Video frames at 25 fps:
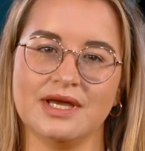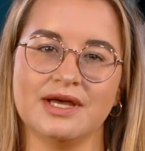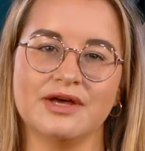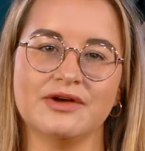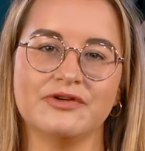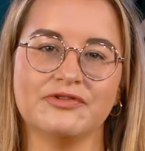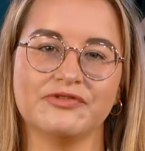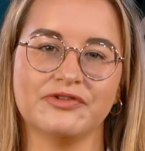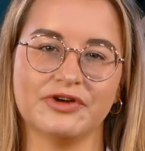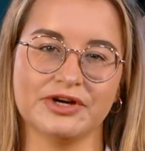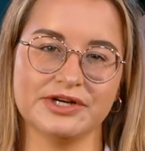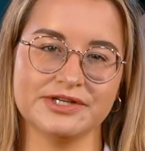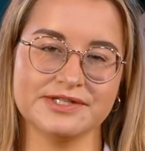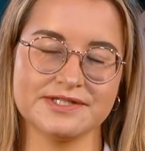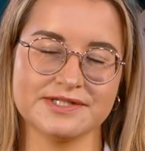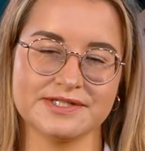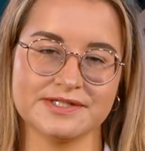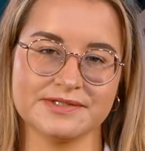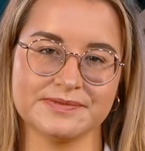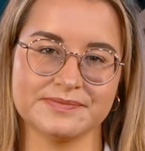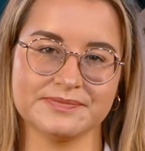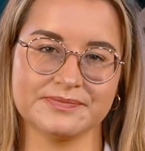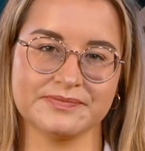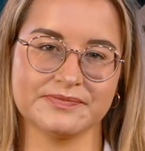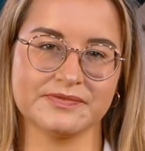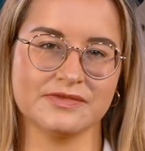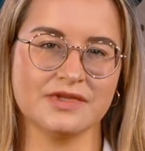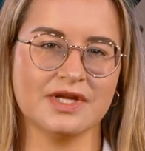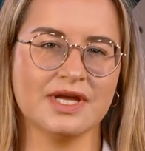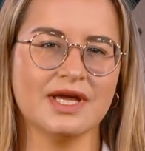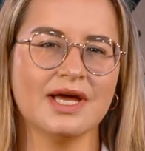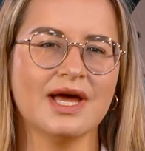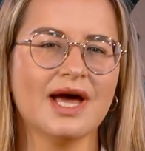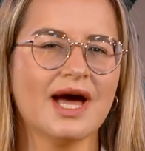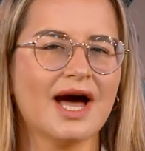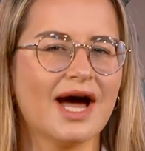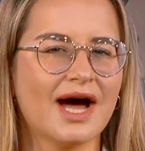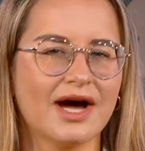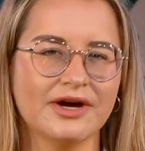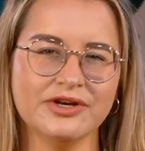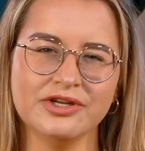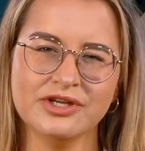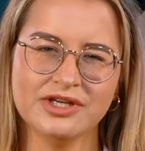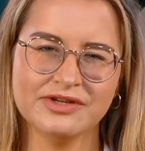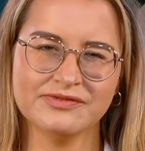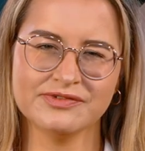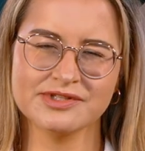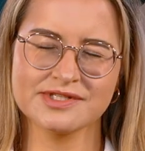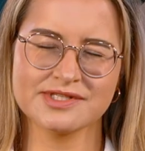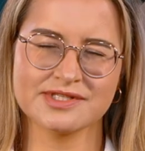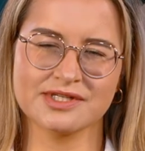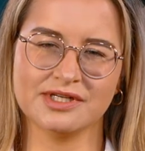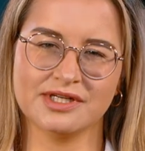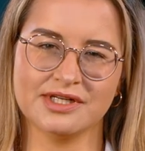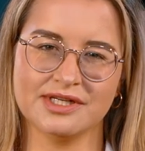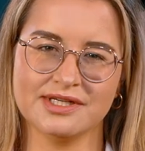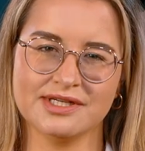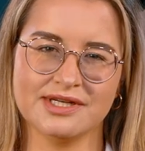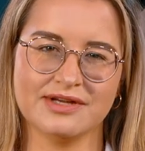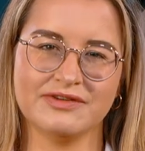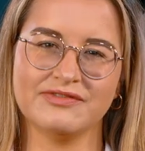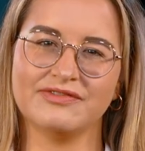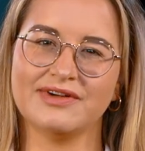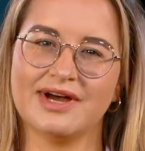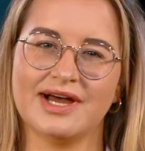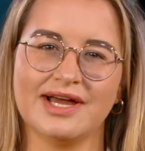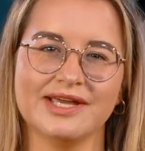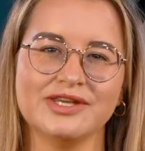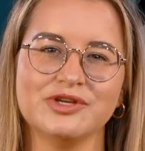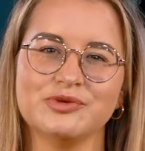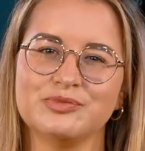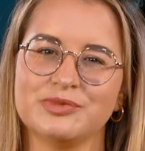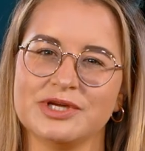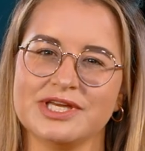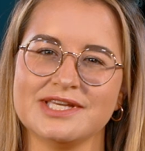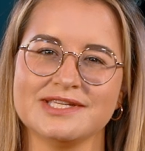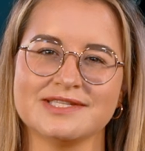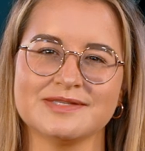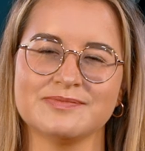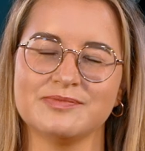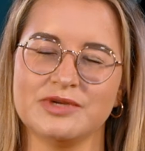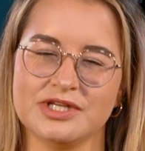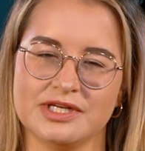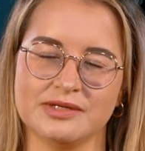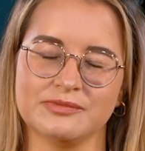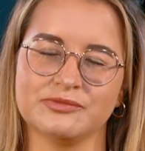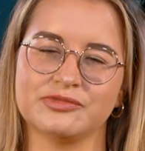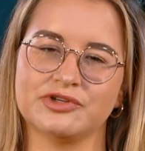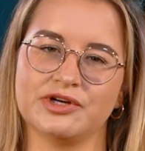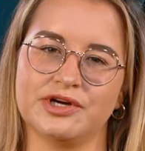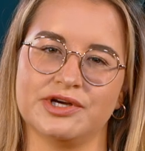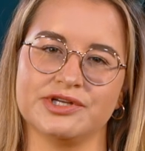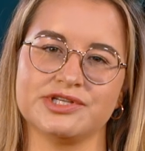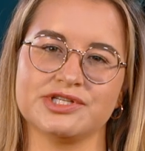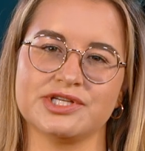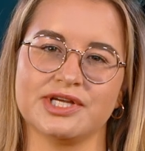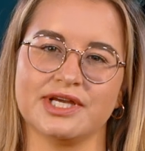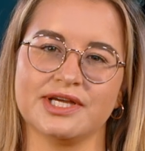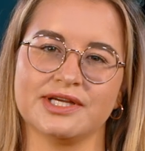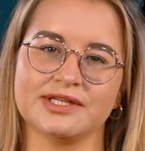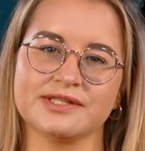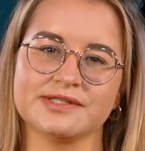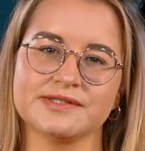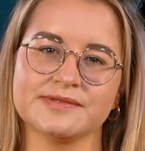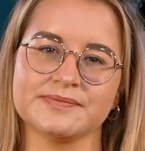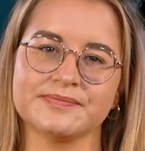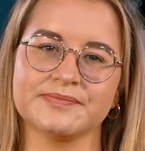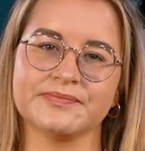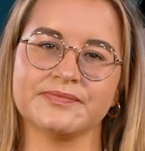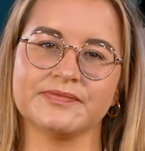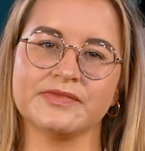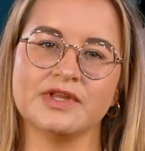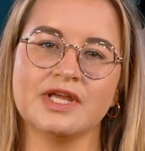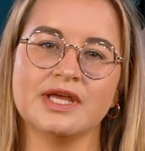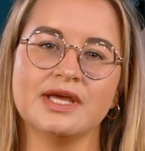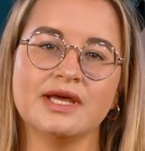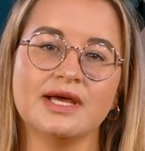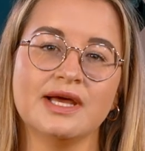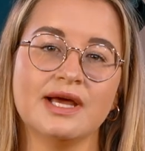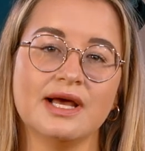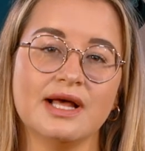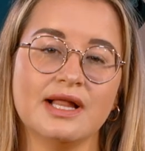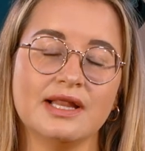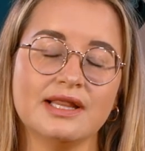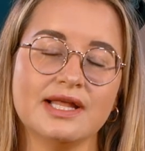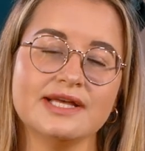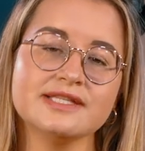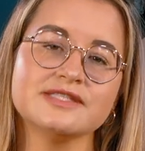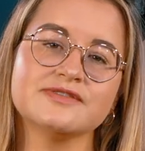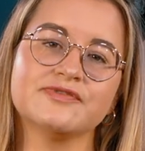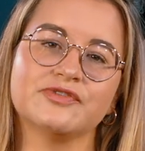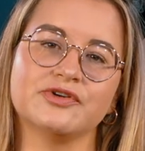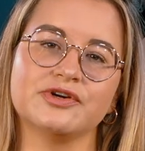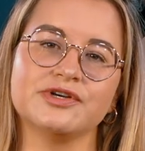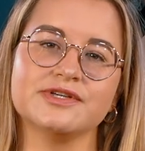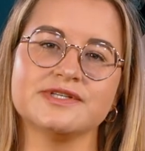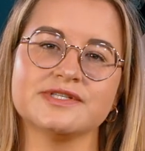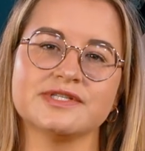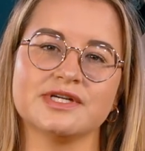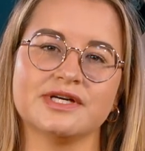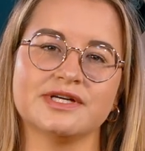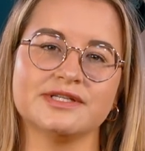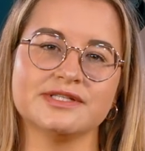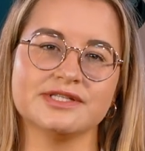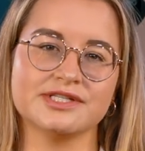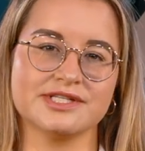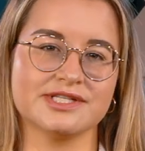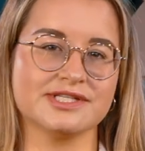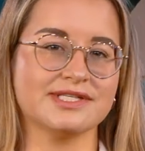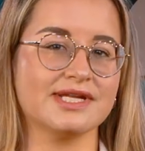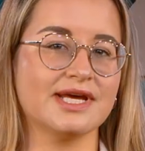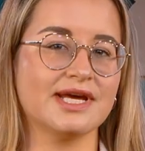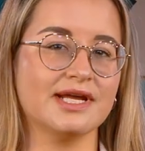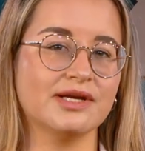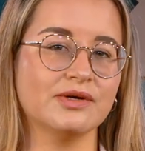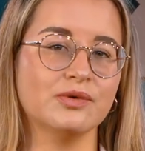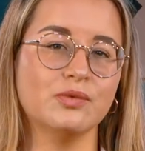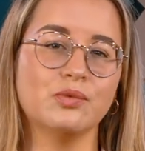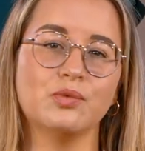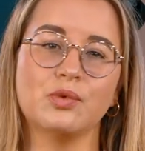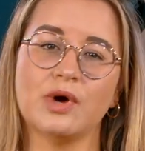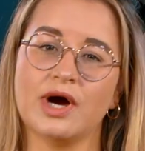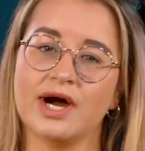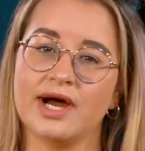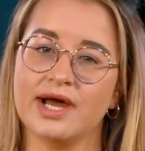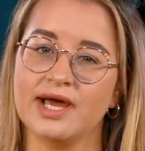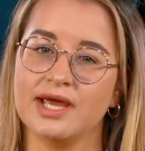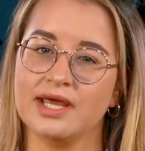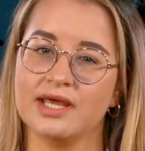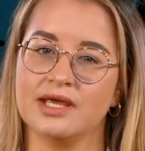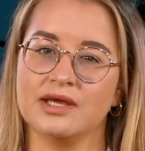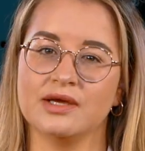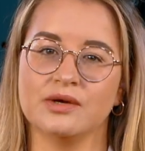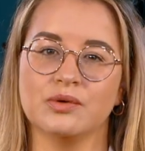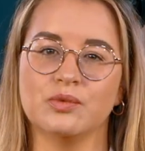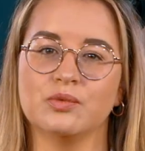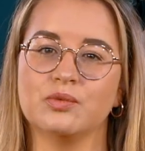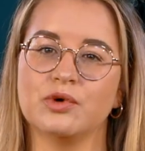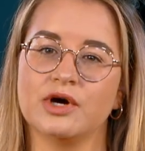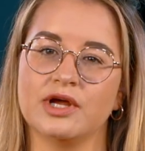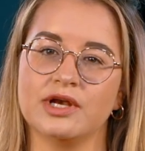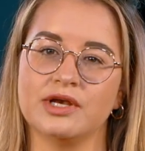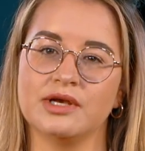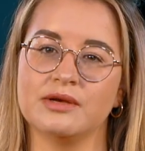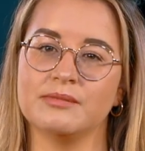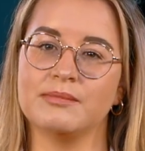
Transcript: First, how do you even start a value-based bidding project? Let's first understand why one